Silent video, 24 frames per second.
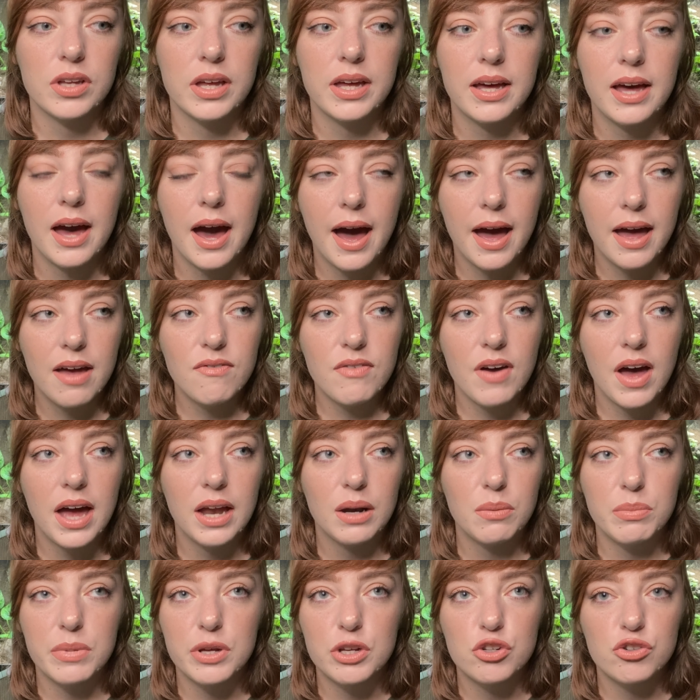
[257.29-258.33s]
Like, I've
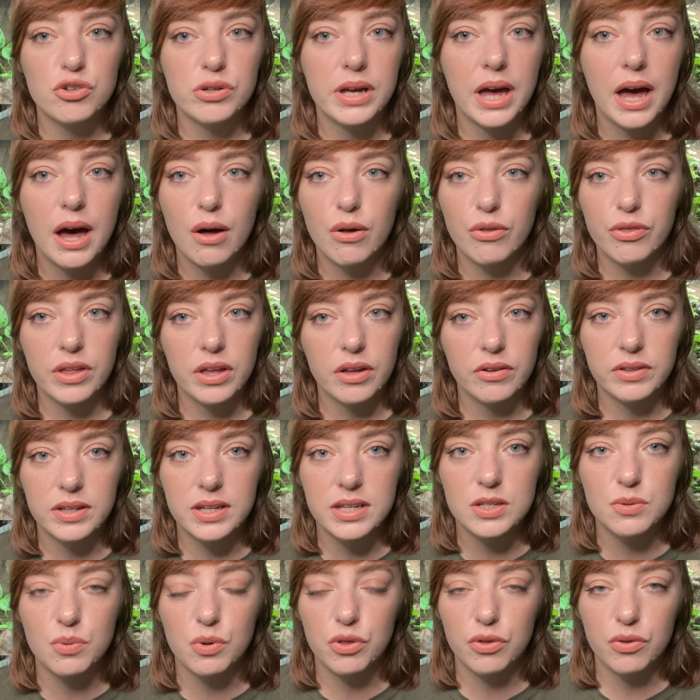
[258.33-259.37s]
had mystery health
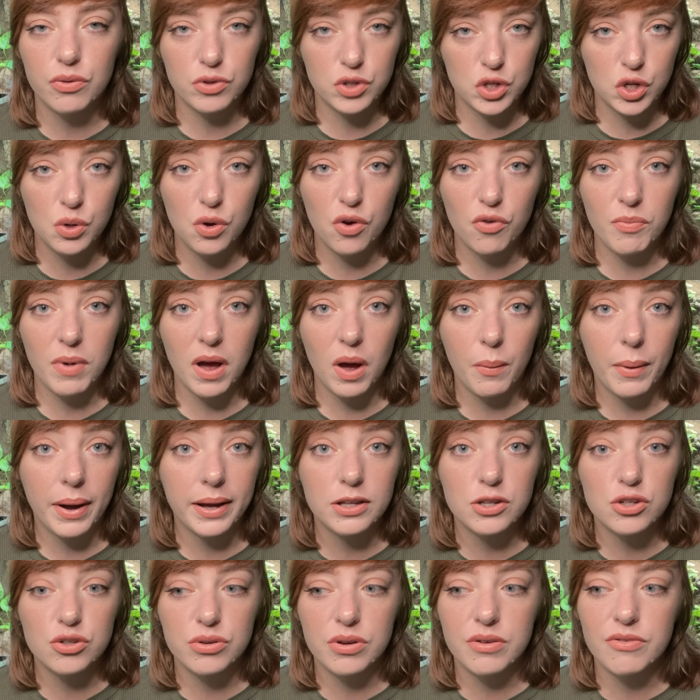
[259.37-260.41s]
illness with 2 of my
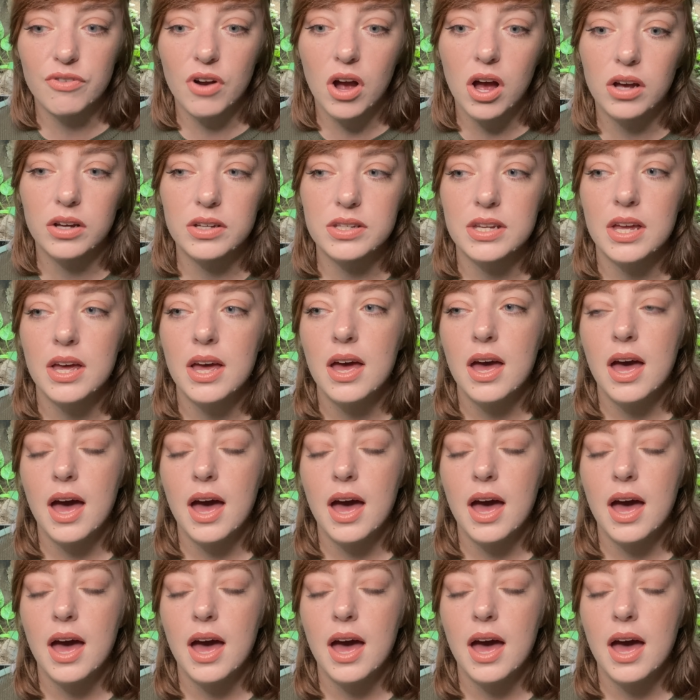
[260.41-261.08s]
White's tree frogs.